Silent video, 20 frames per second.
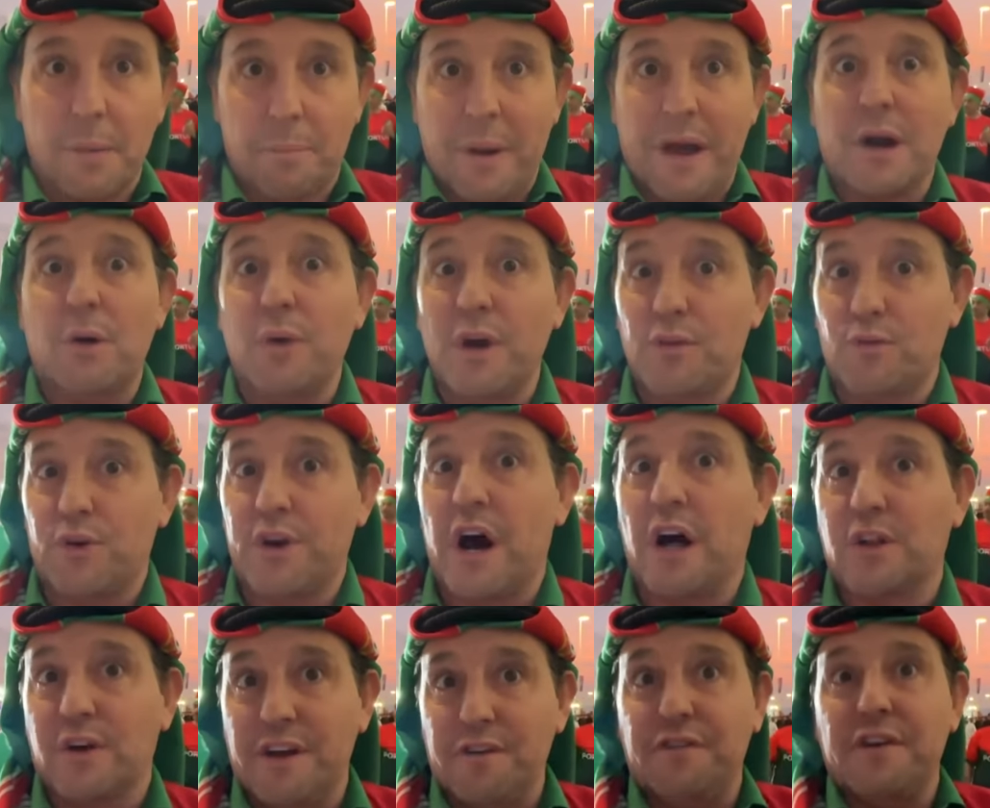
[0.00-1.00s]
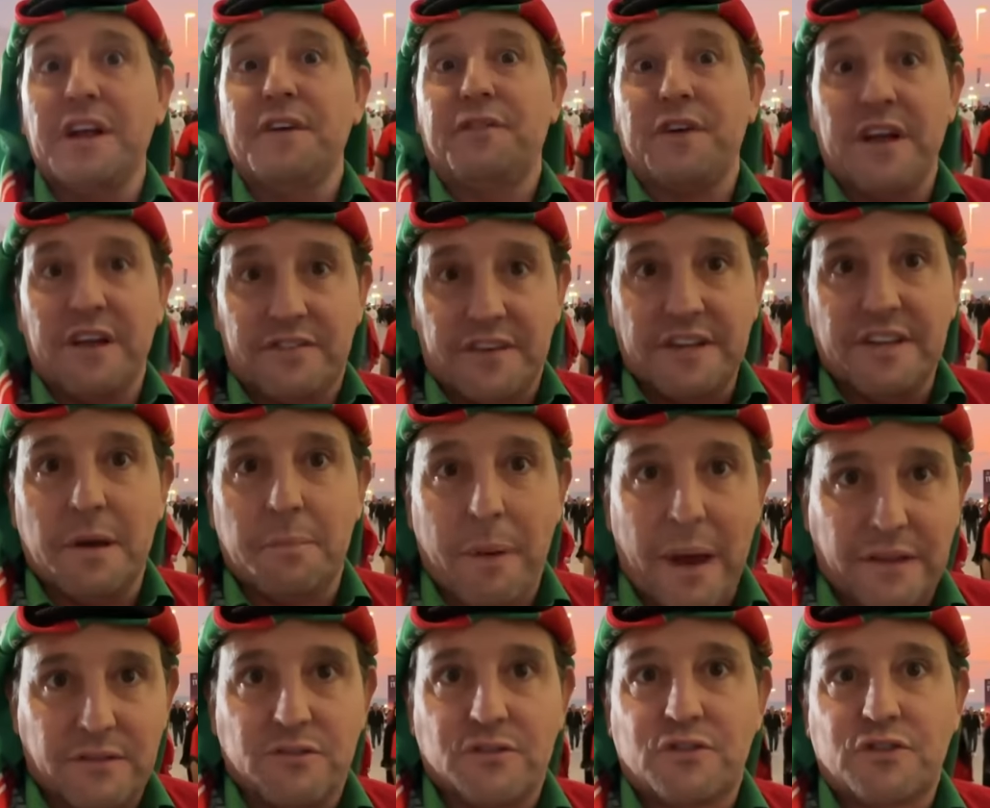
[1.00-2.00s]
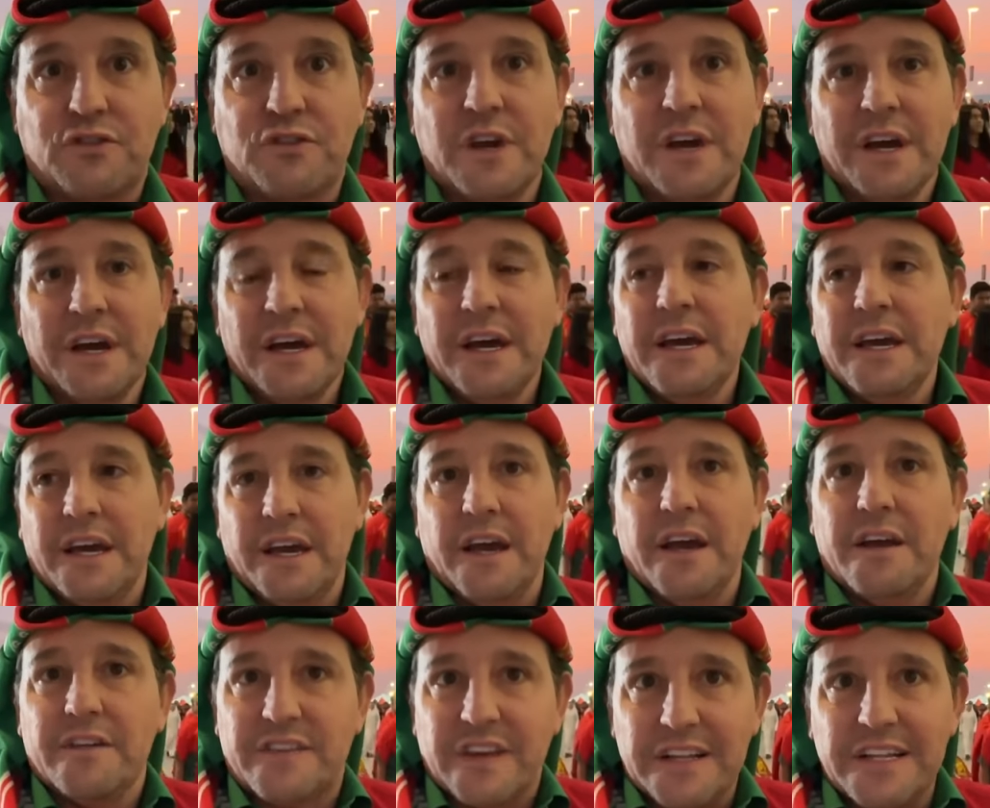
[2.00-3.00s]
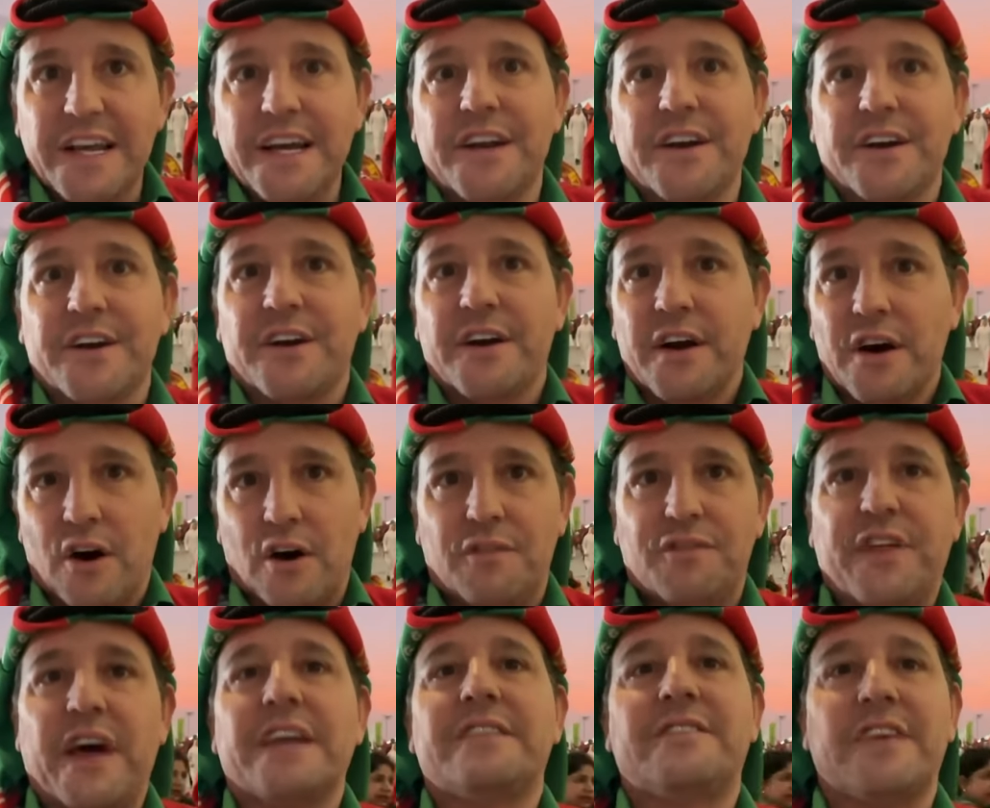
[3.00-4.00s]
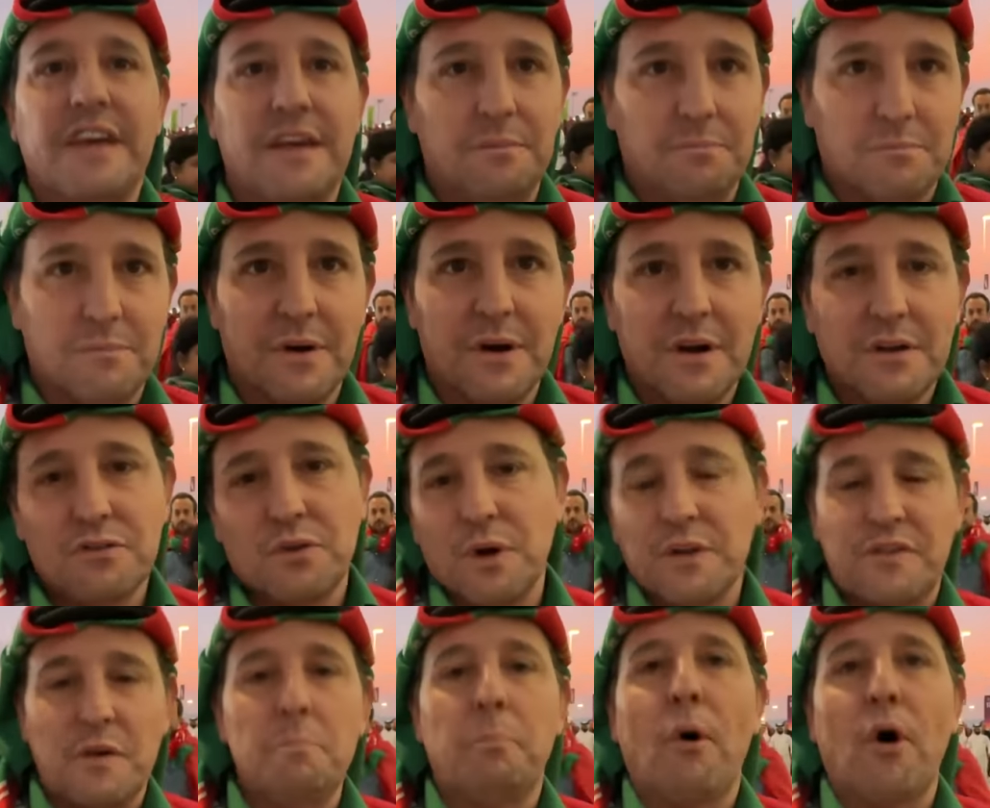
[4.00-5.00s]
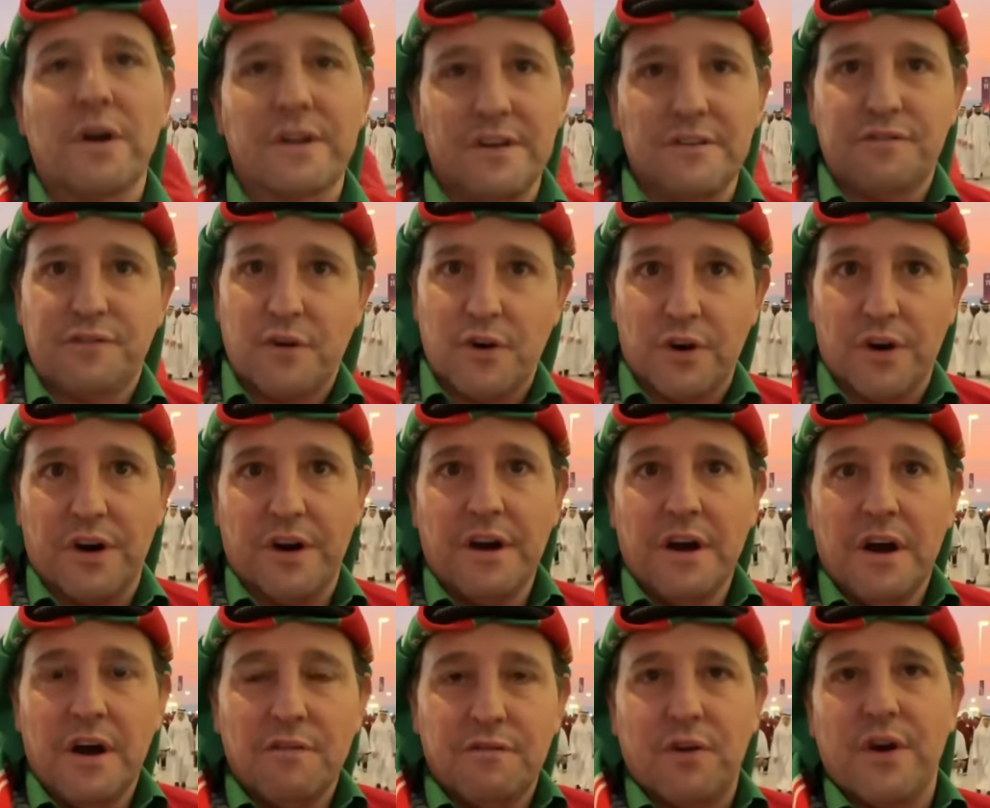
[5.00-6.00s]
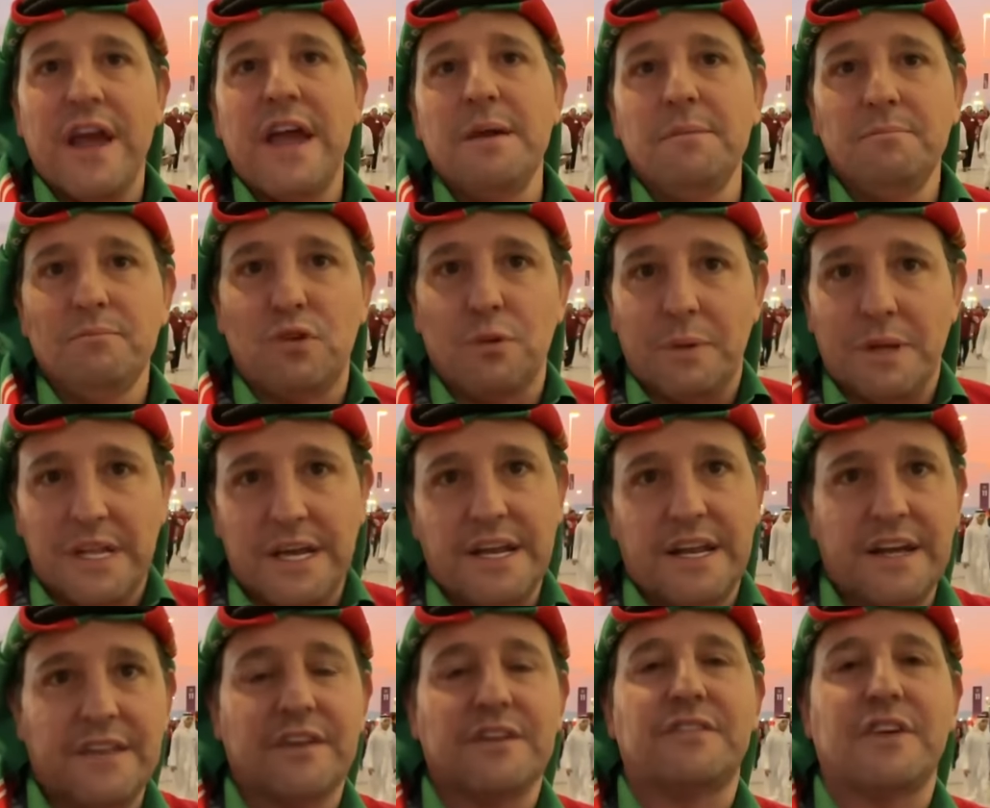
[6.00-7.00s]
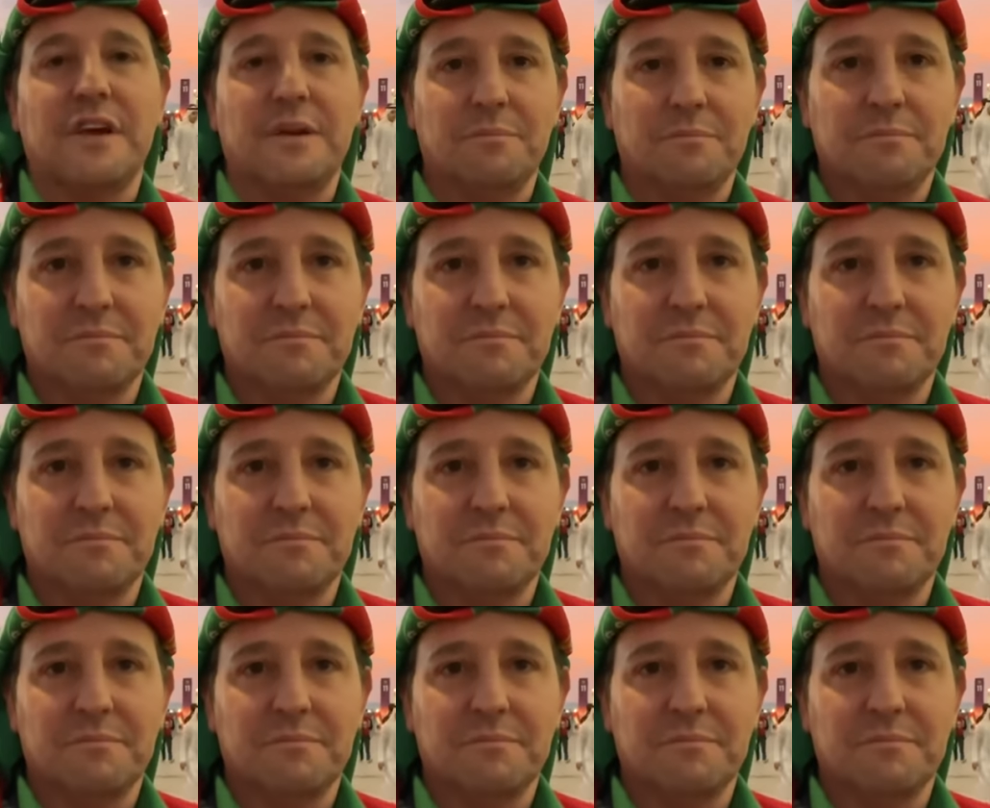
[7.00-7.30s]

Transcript: better with Ronaldo, even if he is in the bench. Yeah. He is the leader of that team. Right. So it's important for for him to be leading the team.